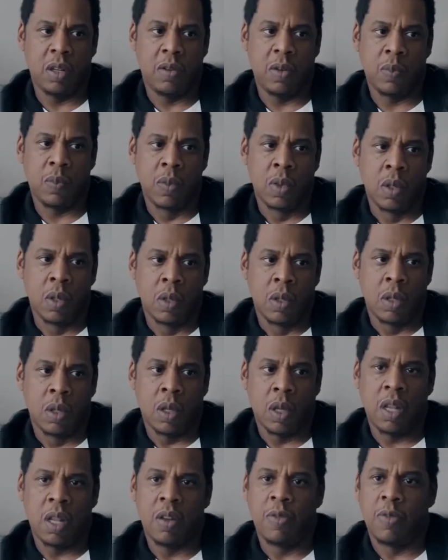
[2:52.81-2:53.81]
his assistance in
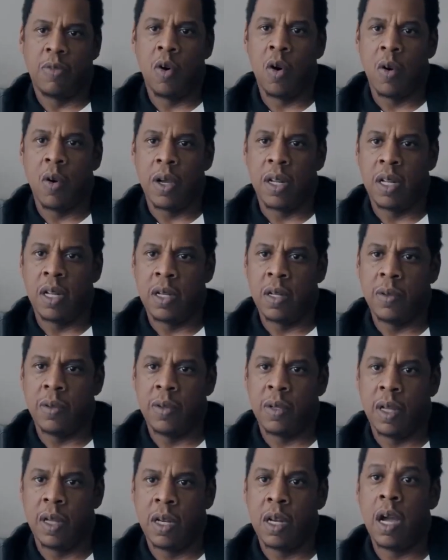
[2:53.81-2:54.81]
order for 50 Cent to
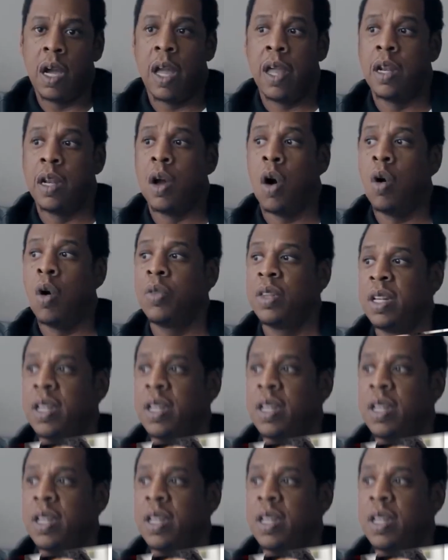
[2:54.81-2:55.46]
communicate with Eminem.